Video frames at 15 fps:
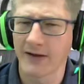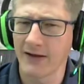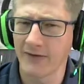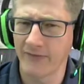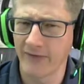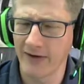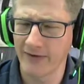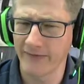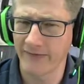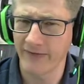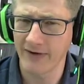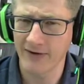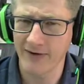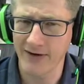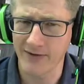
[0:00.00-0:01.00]
He felt
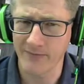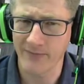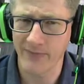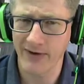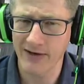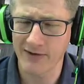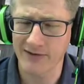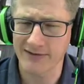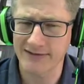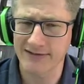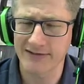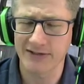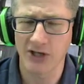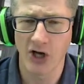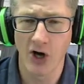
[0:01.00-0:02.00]
very
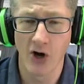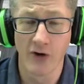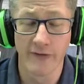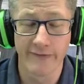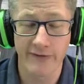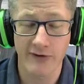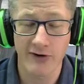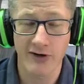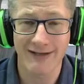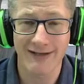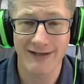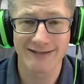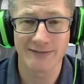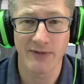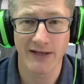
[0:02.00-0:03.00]
embarrassed over
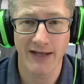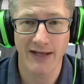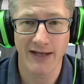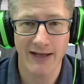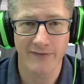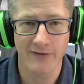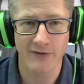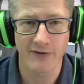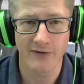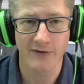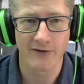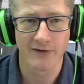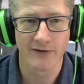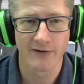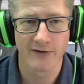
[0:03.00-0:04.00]
his behavior.
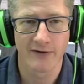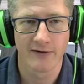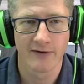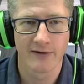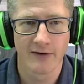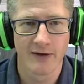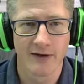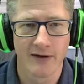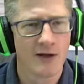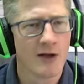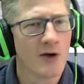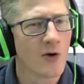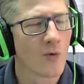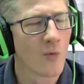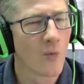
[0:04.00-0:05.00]

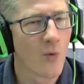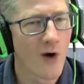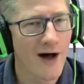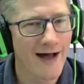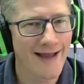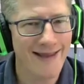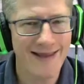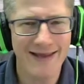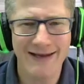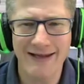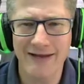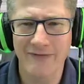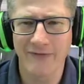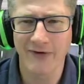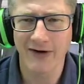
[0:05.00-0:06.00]
Why had
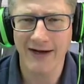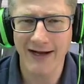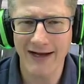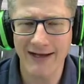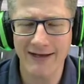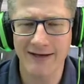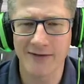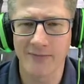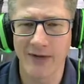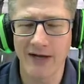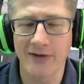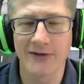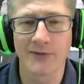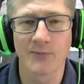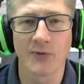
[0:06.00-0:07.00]
he forgotten
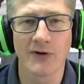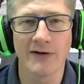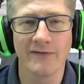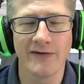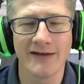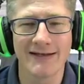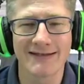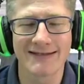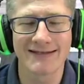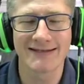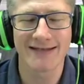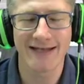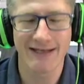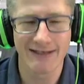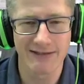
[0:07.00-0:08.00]
about the
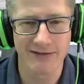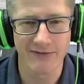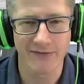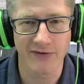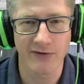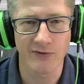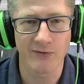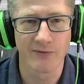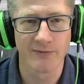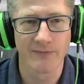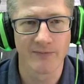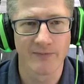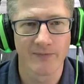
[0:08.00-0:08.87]
previous interview?